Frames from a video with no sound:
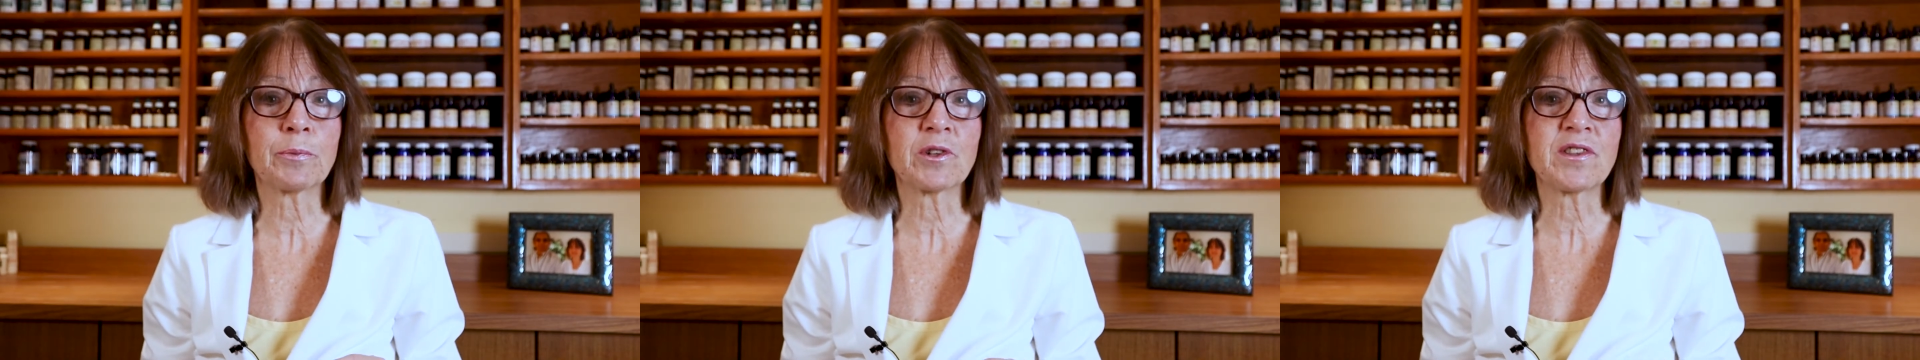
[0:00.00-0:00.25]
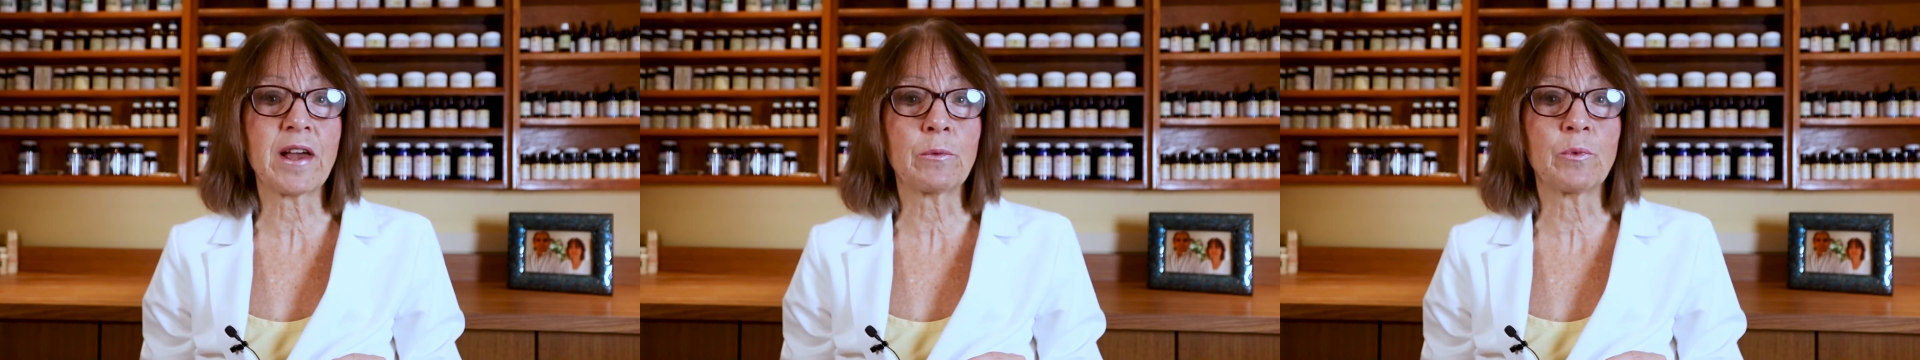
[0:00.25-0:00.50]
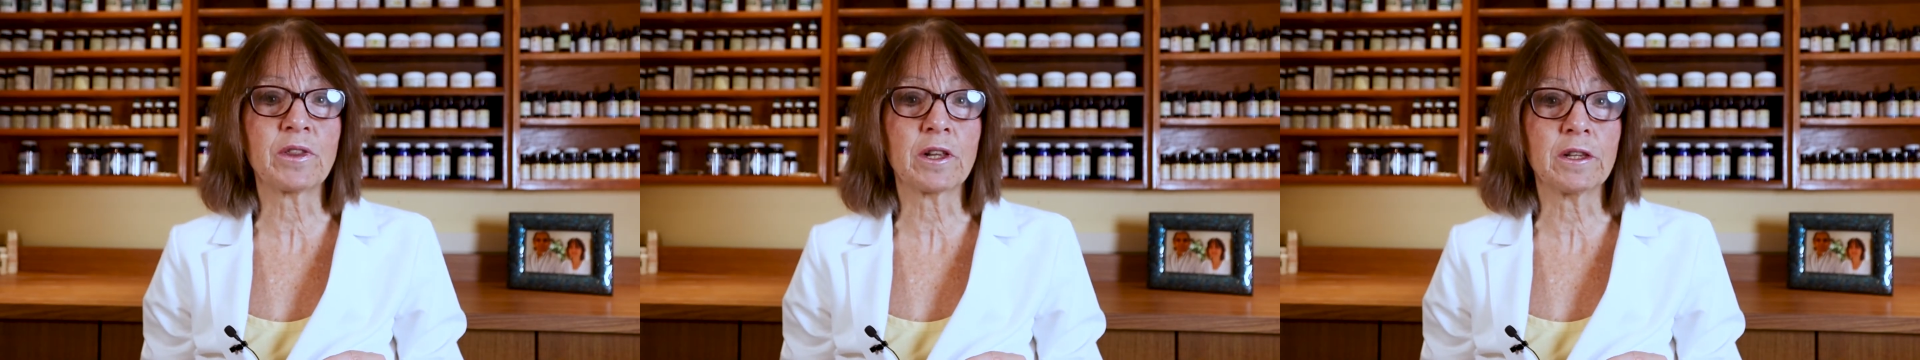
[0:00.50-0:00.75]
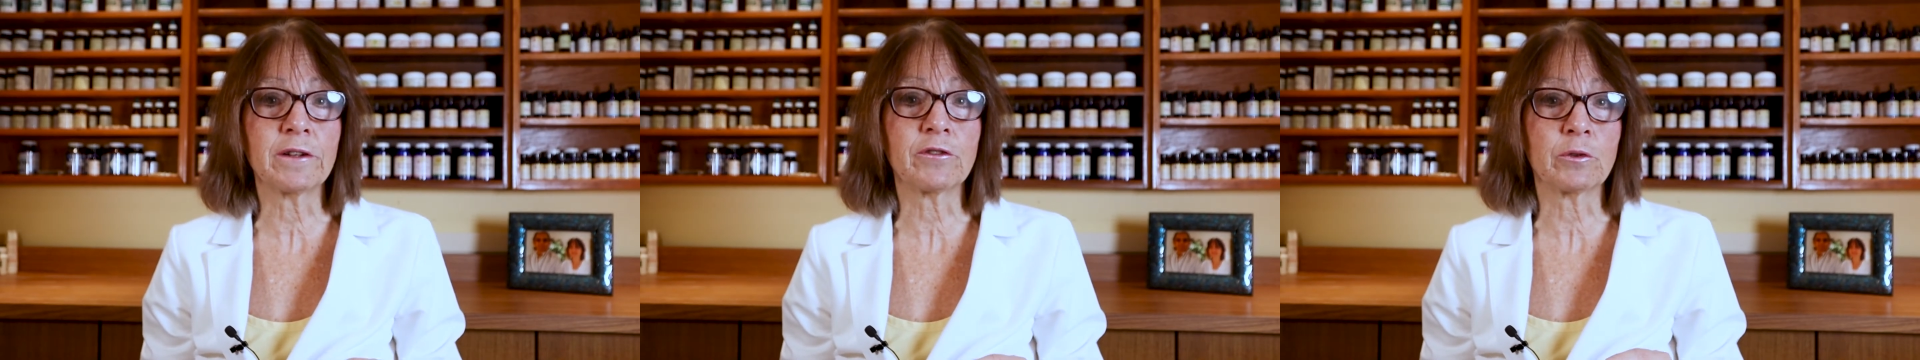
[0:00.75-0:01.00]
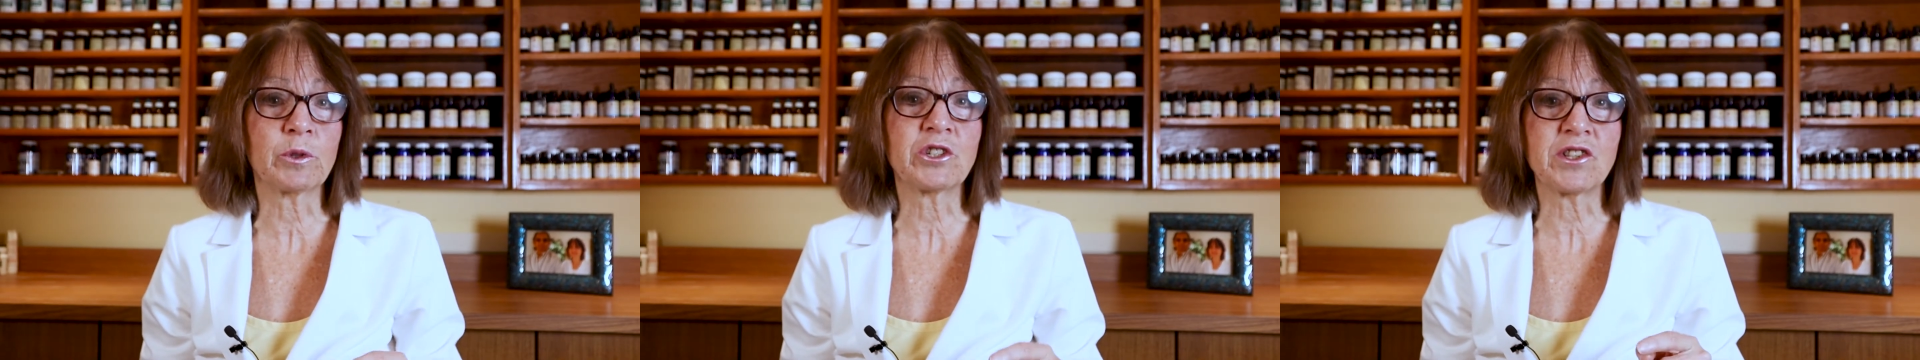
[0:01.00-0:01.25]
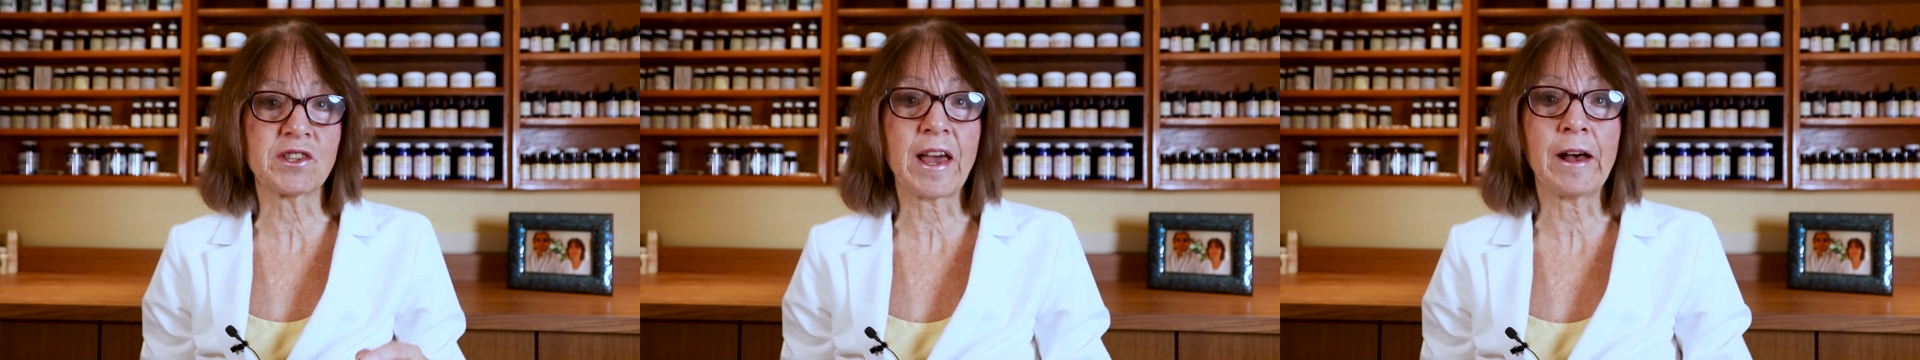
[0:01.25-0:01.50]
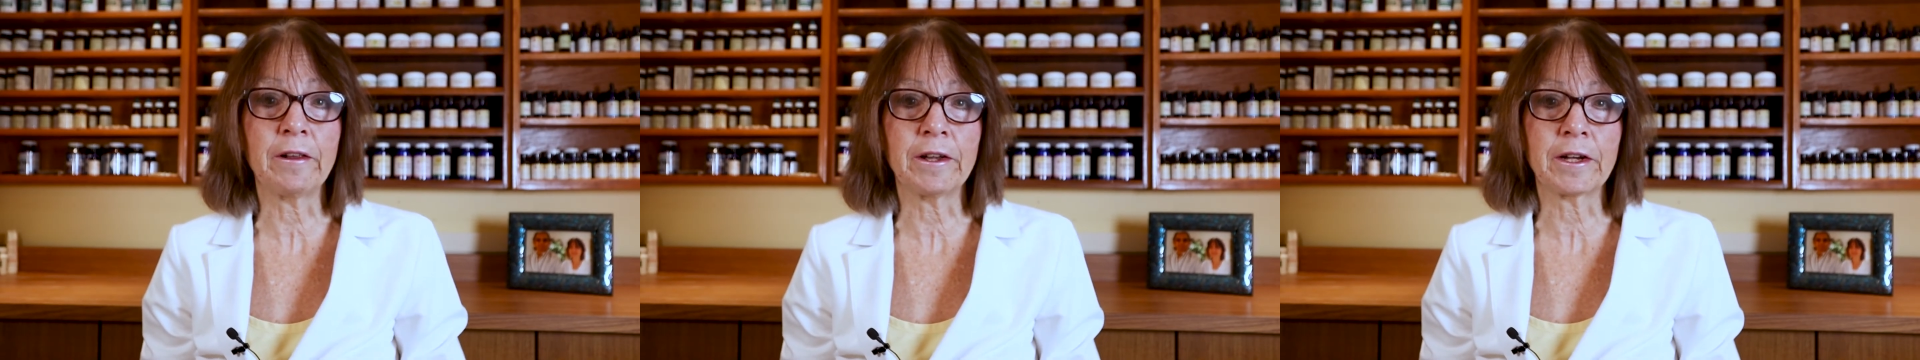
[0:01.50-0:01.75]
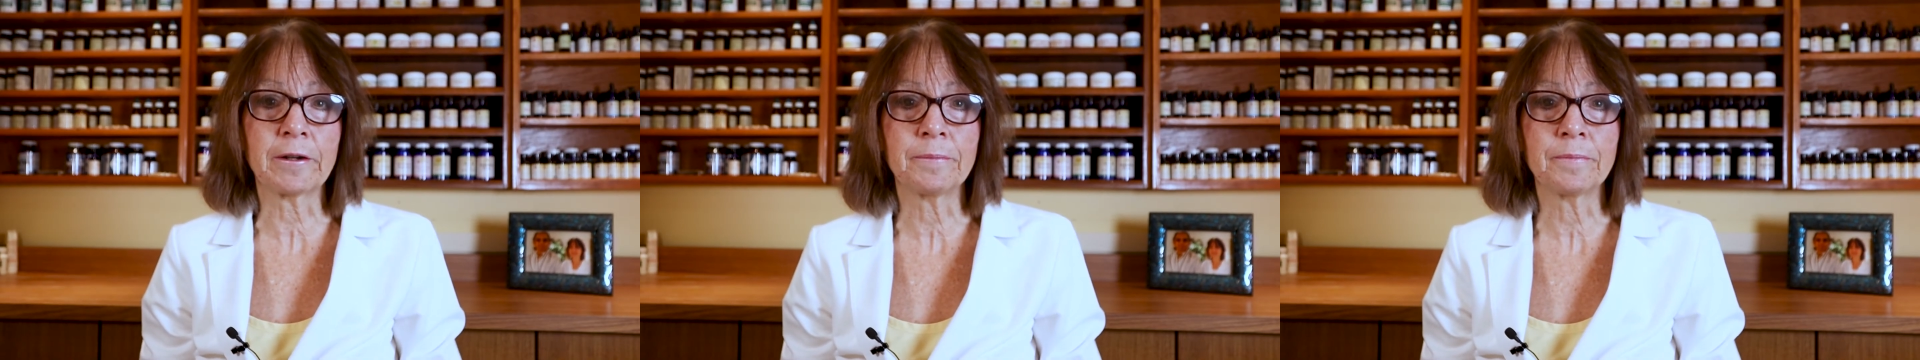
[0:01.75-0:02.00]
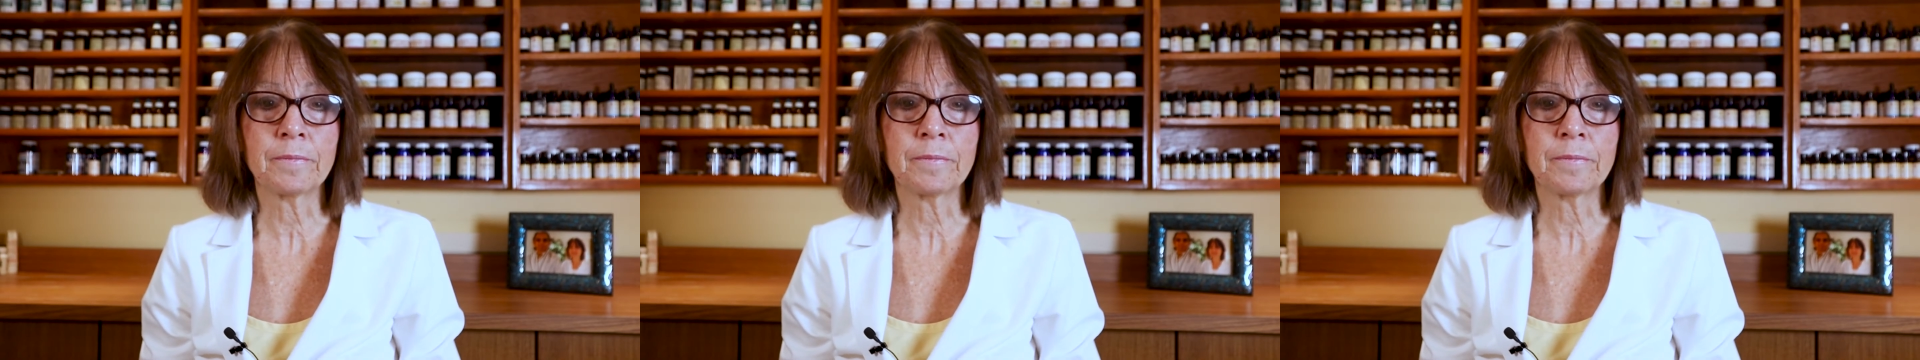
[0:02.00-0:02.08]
present with a liver which is ailing.